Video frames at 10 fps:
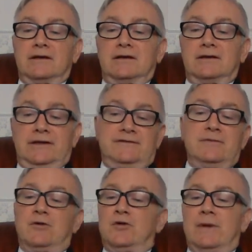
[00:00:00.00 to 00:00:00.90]
"Leave the
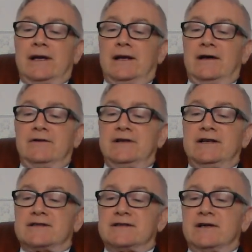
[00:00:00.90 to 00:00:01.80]
poor man alone. He
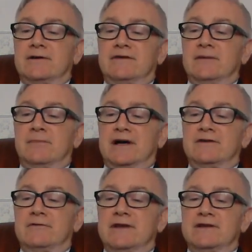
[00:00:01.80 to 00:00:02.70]
doesn't know if he can pay the
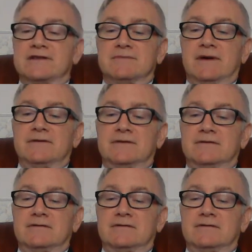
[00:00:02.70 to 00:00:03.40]
rent this month."